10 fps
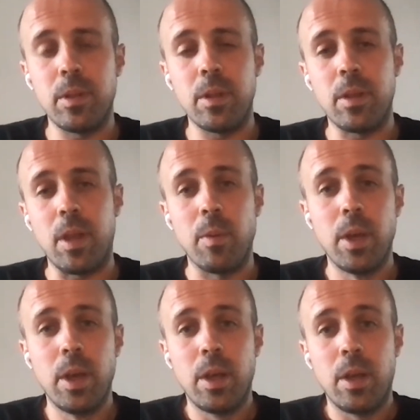that time.
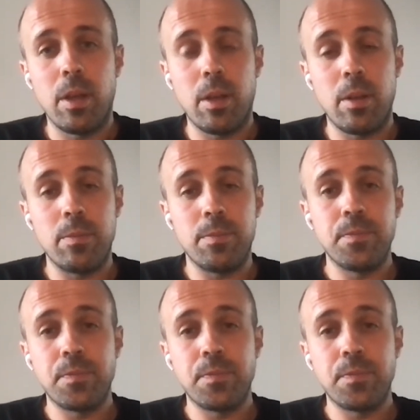Um,